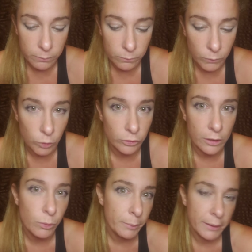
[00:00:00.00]
most of
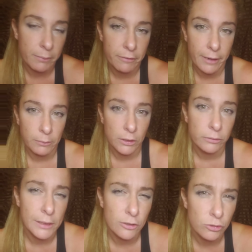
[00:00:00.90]
the women in my family are
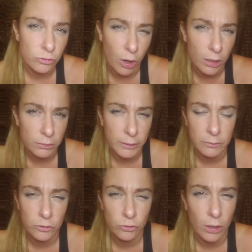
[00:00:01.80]
really
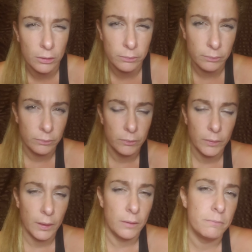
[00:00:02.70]
strong
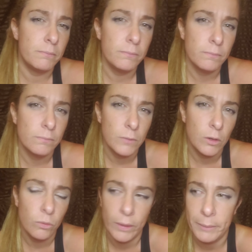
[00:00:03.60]

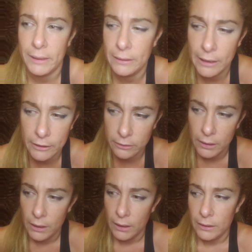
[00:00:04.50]
women, and
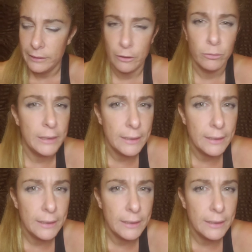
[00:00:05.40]
they don't